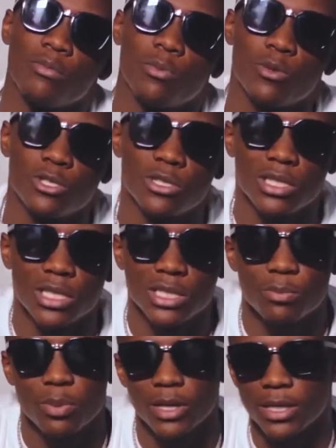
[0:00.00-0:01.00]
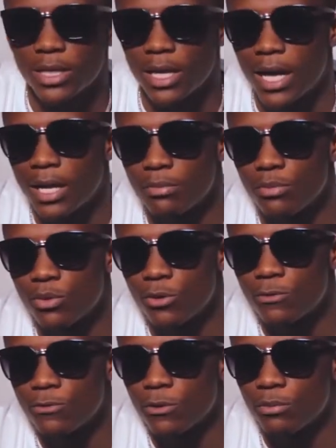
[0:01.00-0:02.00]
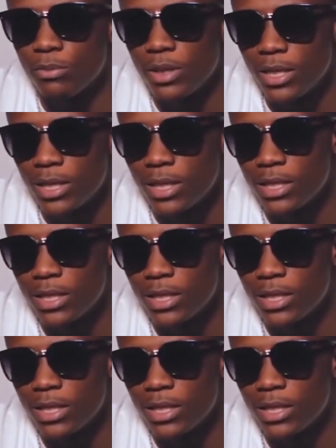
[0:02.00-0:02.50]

people should expect a lot more from me